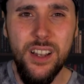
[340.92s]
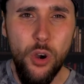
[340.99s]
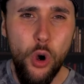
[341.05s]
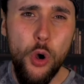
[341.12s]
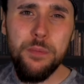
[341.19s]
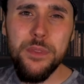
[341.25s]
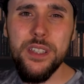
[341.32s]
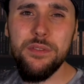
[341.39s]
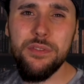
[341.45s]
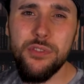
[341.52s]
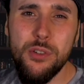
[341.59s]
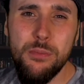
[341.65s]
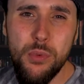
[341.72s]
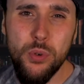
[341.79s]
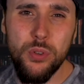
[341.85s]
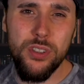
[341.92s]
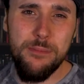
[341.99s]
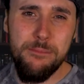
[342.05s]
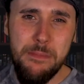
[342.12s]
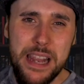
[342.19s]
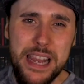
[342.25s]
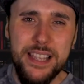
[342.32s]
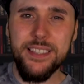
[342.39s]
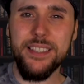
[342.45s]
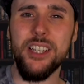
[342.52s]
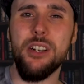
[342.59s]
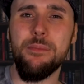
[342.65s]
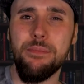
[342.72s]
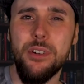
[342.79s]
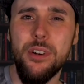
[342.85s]
opted for a more
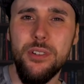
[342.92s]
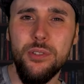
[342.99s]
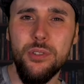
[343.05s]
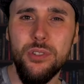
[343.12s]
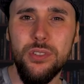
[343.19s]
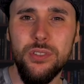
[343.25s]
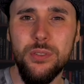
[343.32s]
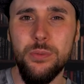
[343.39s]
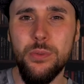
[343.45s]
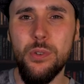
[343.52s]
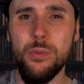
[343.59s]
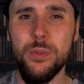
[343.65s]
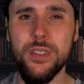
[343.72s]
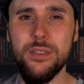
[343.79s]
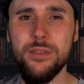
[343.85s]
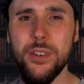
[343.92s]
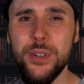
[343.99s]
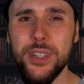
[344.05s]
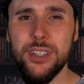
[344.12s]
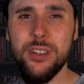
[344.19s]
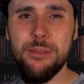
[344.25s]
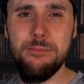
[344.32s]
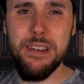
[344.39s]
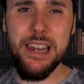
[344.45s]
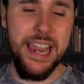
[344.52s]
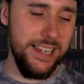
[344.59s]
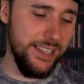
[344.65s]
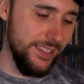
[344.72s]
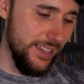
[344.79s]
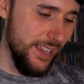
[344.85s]
simplistic approach to what was a very
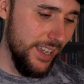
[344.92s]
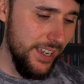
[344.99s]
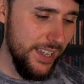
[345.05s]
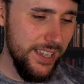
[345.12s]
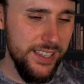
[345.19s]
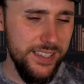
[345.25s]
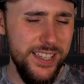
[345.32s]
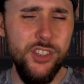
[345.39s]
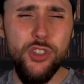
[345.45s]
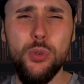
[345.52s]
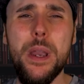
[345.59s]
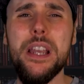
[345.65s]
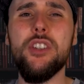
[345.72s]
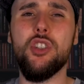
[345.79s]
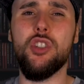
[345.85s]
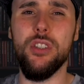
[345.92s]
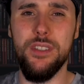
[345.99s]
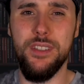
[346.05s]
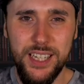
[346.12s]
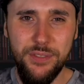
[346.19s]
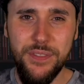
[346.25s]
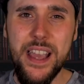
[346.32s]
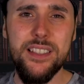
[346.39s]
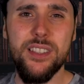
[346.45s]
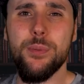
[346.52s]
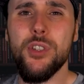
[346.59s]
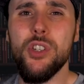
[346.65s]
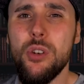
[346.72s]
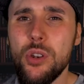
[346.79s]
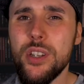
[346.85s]
complex situation. If that's
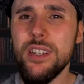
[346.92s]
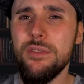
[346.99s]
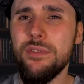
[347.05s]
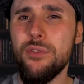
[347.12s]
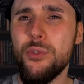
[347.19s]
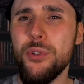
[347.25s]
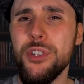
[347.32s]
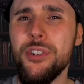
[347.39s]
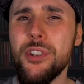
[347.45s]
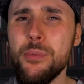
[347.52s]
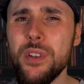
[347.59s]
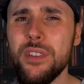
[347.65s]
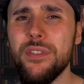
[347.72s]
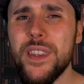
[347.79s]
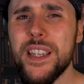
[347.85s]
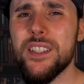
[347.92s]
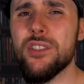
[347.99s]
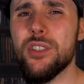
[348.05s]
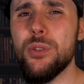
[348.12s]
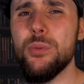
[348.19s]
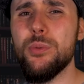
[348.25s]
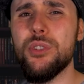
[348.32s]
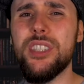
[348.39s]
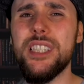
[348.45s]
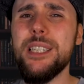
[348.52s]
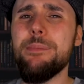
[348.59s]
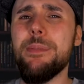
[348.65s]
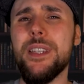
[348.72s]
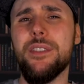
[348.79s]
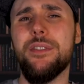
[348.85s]
what you're looking for and you don't want to think too
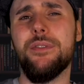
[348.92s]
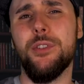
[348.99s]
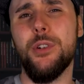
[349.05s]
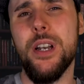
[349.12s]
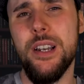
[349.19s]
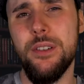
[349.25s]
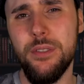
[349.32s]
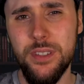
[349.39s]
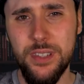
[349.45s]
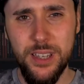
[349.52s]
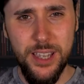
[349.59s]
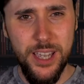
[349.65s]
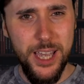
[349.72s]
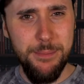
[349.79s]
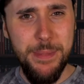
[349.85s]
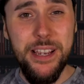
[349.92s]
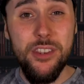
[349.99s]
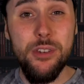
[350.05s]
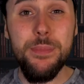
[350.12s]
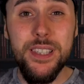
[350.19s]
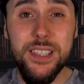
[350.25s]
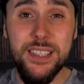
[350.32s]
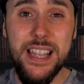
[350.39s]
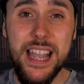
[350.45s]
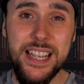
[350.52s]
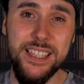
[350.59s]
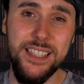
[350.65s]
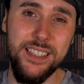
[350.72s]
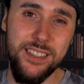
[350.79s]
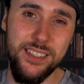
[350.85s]
deeply throughout, make no
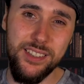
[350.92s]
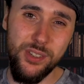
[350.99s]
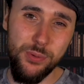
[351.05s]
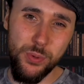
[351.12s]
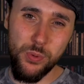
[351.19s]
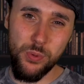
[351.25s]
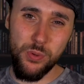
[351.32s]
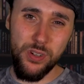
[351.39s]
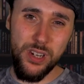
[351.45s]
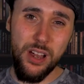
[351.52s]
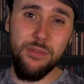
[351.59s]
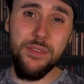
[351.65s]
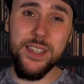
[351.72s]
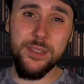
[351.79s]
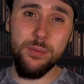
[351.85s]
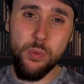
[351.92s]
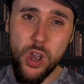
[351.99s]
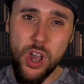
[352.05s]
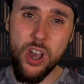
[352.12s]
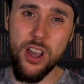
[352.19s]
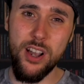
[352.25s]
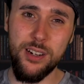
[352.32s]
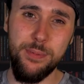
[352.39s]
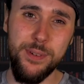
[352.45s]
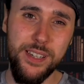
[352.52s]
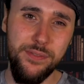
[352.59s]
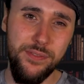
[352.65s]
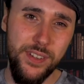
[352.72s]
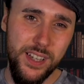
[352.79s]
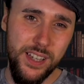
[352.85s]
mistake, you will love this work. But
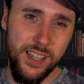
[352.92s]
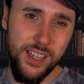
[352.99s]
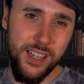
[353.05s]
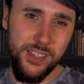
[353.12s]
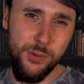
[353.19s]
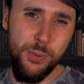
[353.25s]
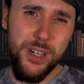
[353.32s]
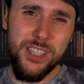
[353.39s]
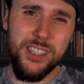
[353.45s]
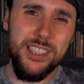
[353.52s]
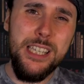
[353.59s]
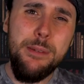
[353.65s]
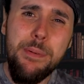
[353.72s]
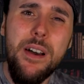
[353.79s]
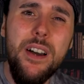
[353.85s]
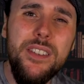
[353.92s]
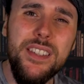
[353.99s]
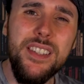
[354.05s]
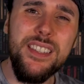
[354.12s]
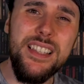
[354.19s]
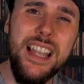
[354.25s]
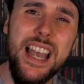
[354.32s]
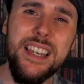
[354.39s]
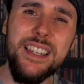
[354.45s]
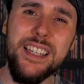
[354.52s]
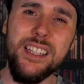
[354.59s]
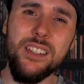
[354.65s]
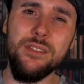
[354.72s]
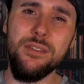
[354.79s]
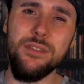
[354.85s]
if you want a deeper
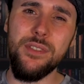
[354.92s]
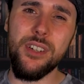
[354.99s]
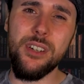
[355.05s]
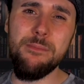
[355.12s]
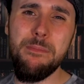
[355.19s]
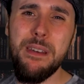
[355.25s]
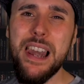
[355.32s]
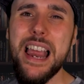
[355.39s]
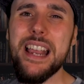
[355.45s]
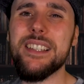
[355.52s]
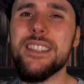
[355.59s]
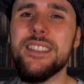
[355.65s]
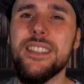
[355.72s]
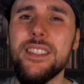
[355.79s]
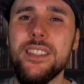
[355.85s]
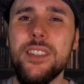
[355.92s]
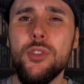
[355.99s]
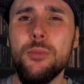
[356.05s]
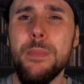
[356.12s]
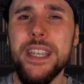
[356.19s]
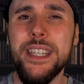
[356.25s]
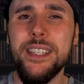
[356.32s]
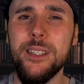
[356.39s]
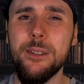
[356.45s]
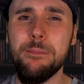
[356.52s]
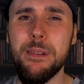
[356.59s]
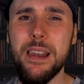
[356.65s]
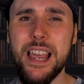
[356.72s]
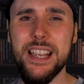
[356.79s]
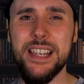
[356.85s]
understanding of the complex decision-making at
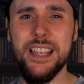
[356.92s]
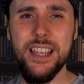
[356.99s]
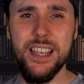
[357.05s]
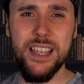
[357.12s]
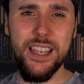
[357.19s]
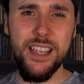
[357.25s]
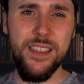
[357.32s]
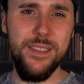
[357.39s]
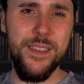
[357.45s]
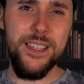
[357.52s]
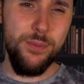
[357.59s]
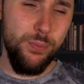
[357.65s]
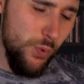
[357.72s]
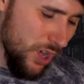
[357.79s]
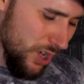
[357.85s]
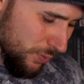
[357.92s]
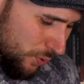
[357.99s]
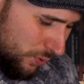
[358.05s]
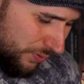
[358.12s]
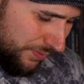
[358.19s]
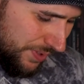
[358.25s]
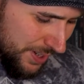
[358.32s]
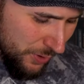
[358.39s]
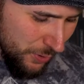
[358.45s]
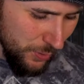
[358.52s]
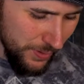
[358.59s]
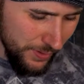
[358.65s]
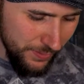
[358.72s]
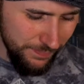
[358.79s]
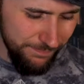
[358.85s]
play, this work will
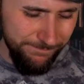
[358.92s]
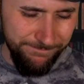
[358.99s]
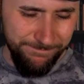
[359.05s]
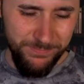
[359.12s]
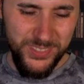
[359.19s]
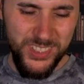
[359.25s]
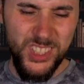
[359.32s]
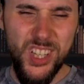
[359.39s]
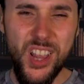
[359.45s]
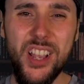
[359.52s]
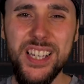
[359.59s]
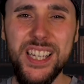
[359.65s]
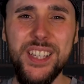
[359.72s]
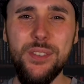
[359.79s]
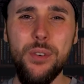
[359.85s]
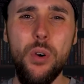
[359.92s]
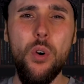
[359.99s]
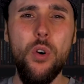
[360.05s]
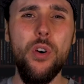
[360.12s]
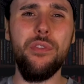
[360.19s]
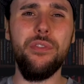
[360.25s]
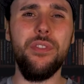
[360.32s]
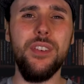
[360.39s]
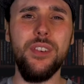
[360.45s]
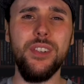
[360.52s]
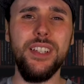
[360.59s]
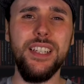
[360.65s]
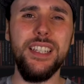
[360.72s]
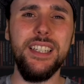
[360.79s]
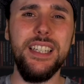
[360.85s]
feel slightly
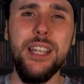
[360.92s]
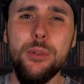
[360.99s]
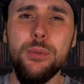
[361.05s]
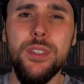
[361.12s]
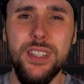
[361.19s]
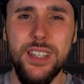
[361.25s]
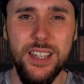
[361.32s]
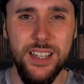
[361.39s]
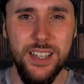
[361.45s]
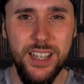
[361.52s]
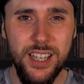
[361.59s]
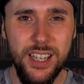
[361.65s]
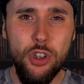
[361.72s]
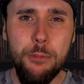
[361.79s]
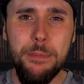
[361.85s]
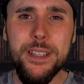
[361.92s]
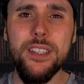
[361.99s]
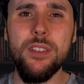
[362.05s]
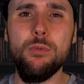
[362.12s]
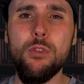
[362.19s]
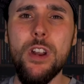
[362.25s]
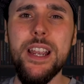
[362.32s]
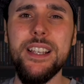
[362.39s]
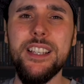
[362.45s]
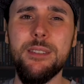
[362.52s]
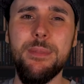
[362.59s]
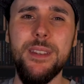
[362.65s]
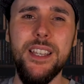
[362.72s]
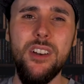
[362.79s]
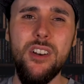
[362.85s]
off-kilter. Topics are
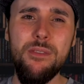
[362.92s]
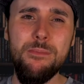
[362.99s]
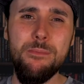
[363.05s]
raised, but they aren't